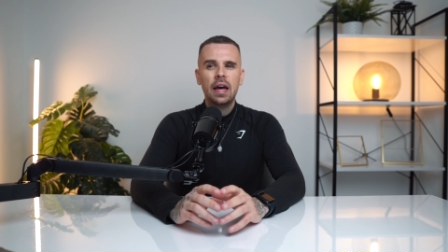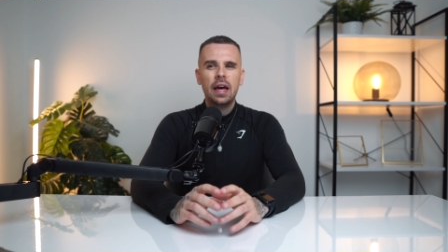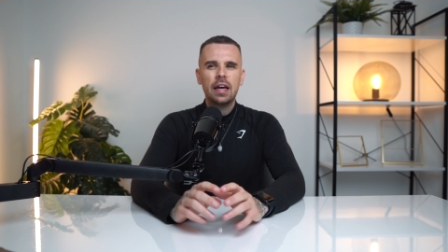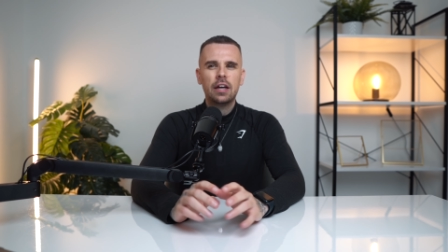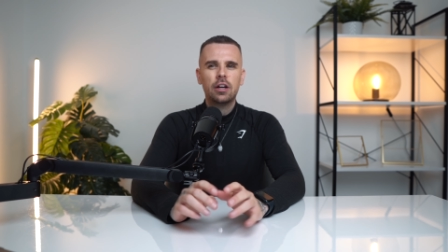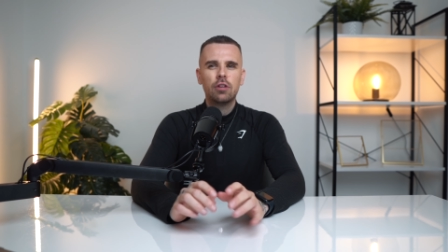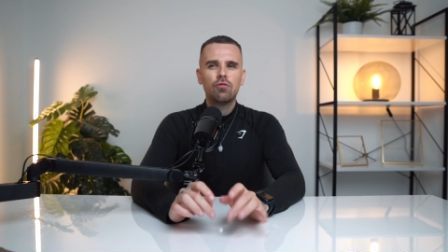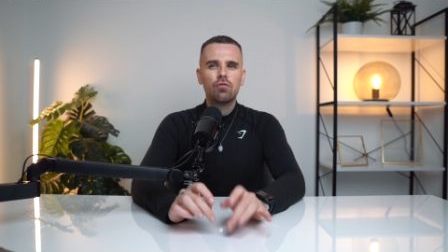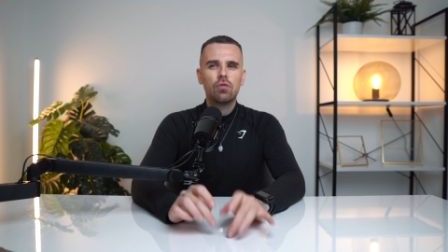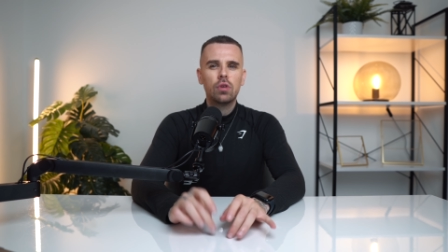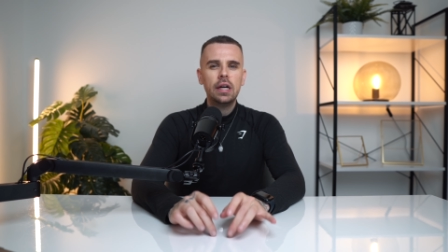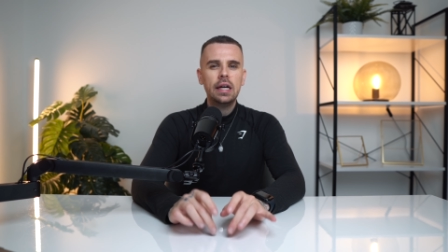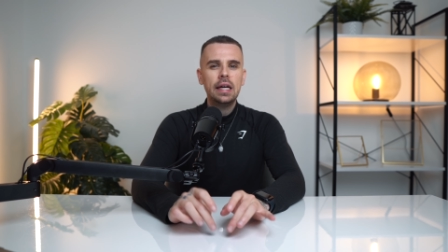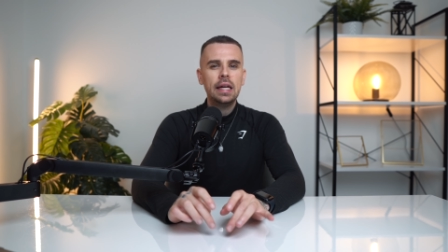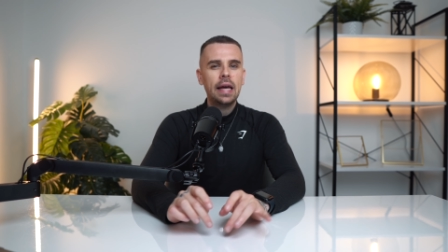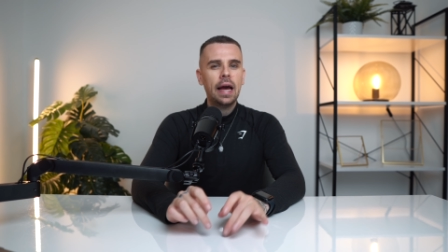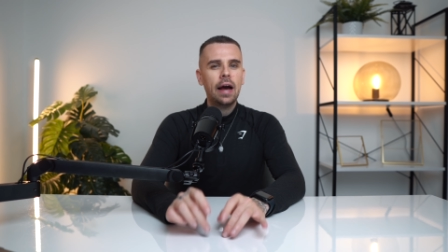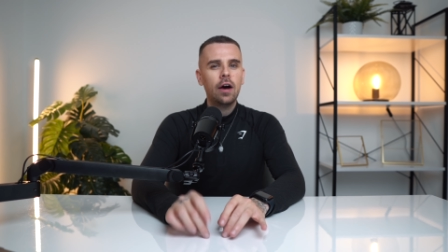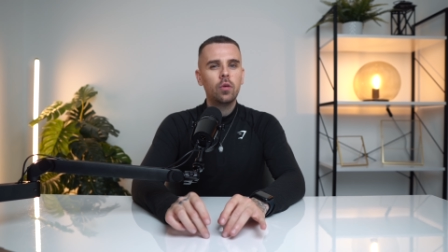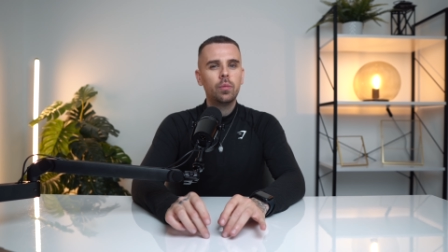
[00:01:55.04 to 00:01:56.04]
It can
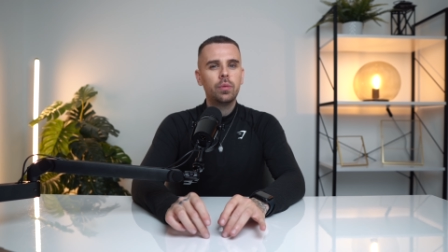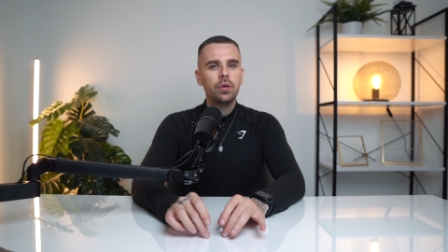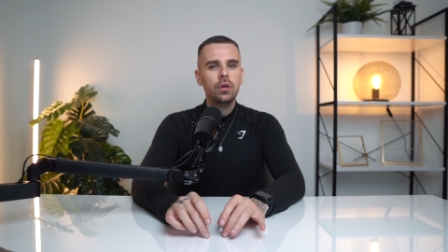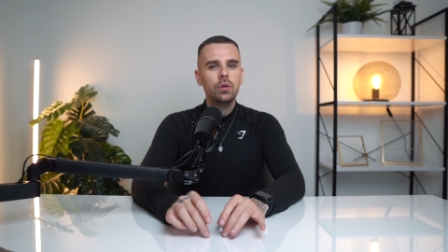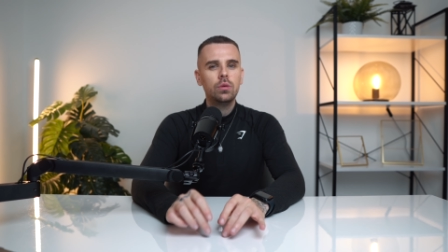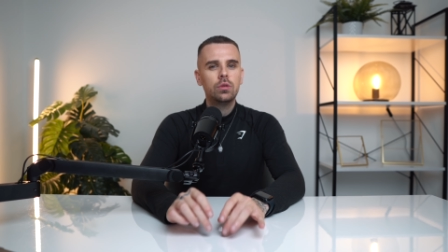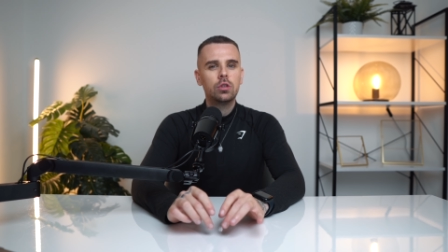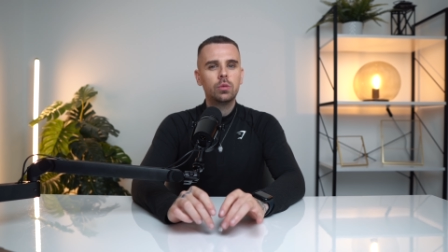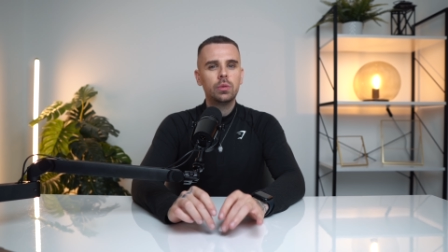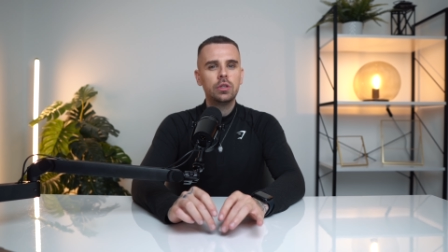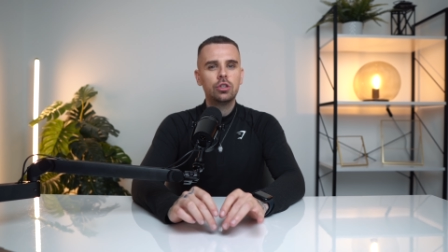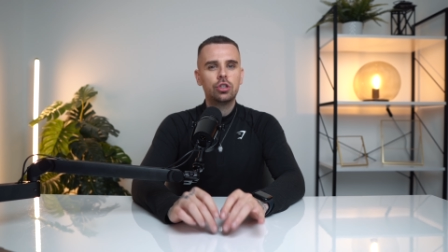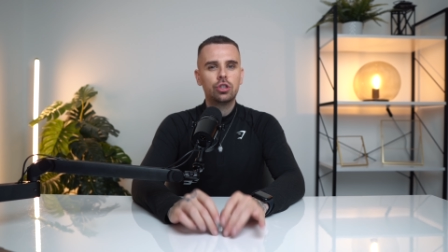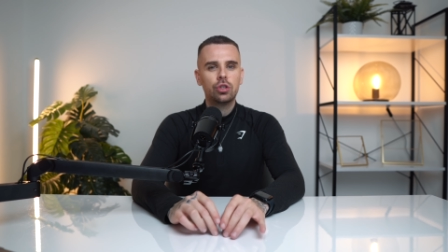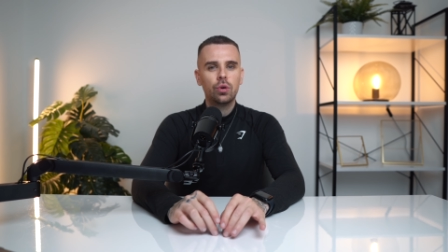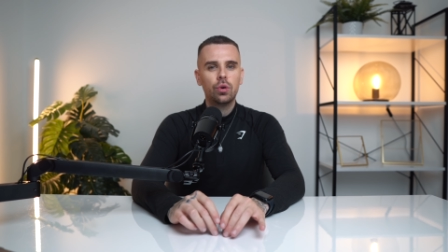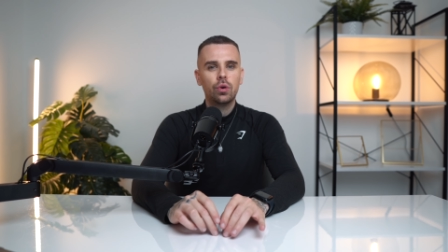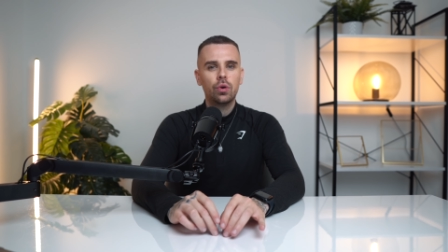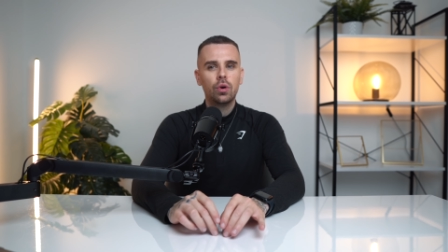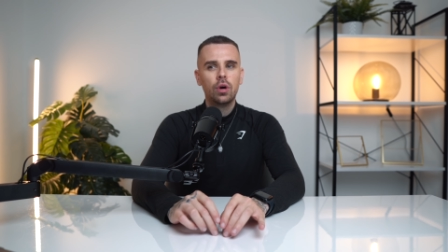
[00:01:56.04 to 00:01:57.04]
really help you to
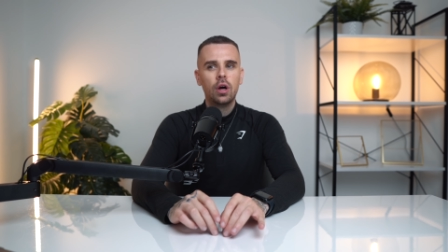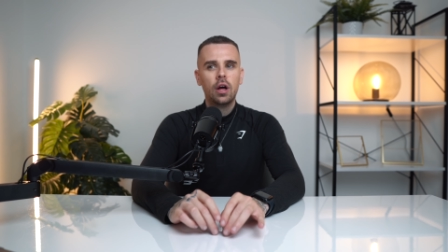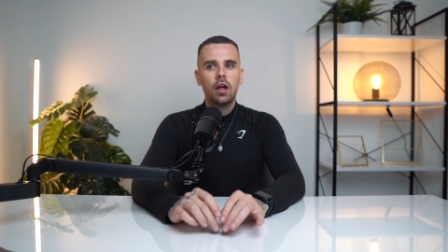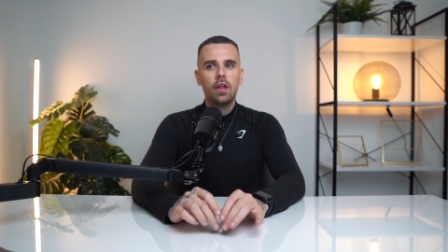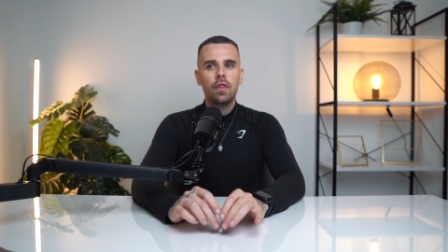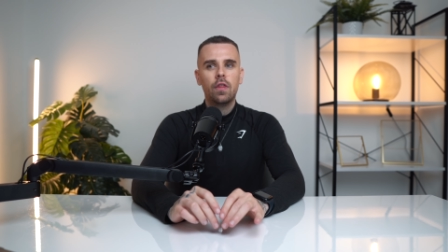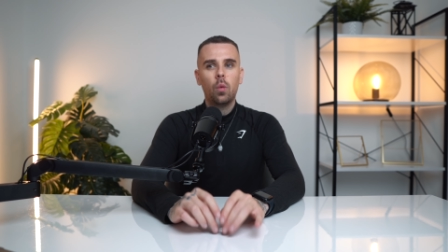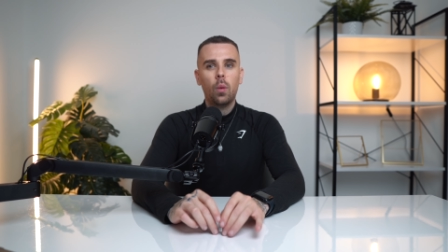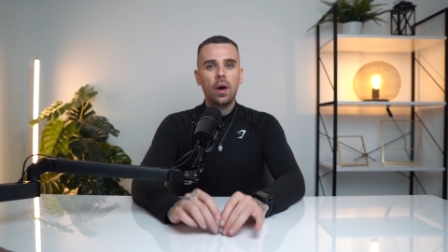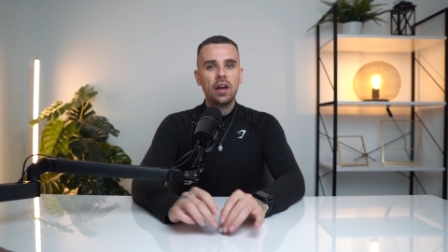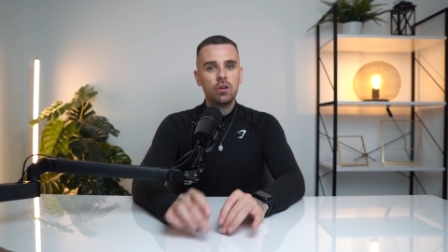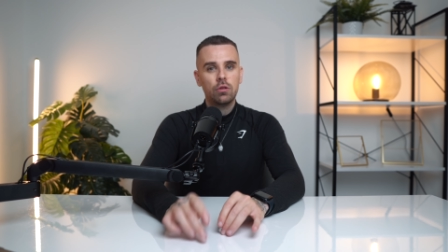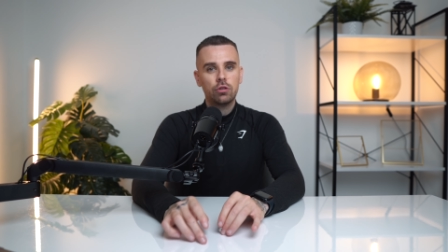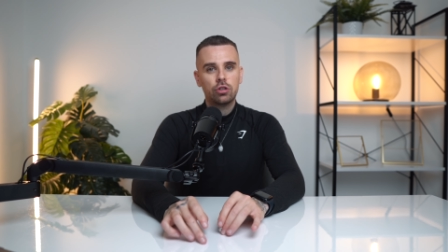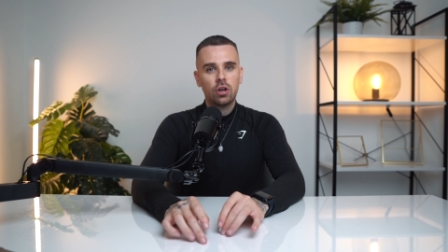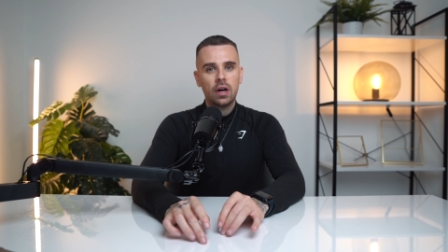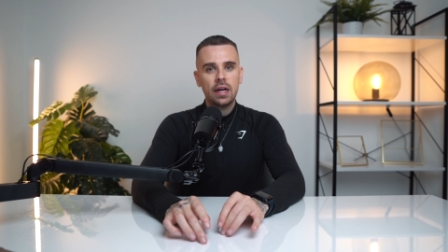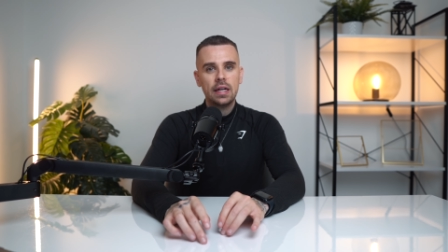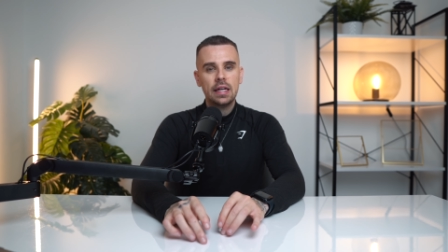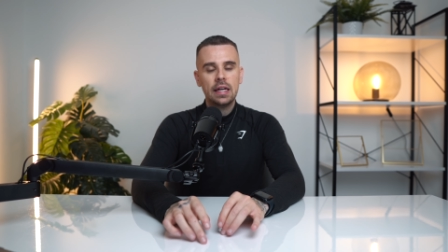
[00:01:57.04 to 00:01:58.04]
ensure that when you're
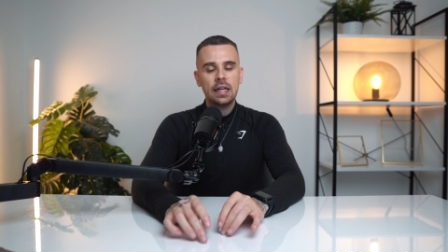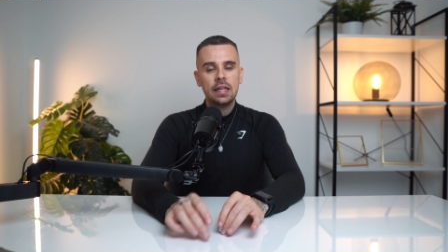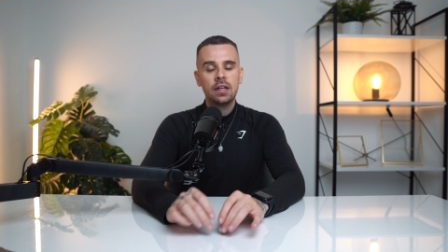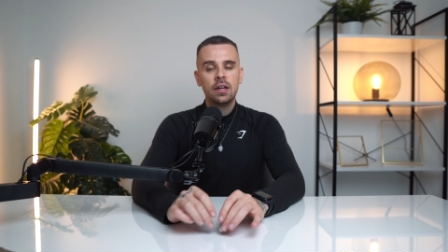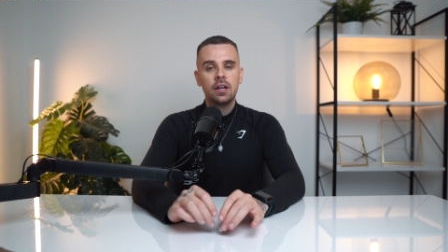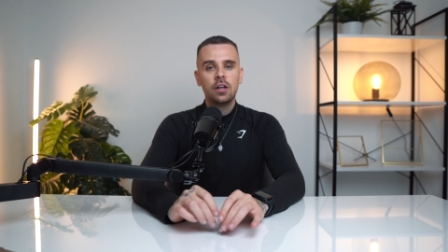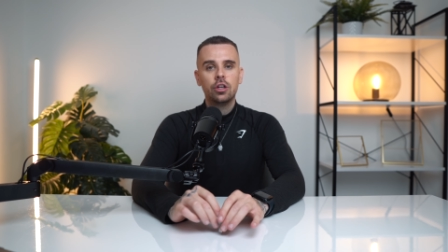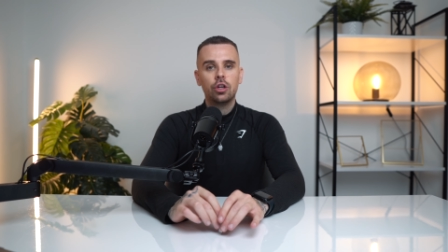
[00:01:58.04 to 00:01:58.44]
trading,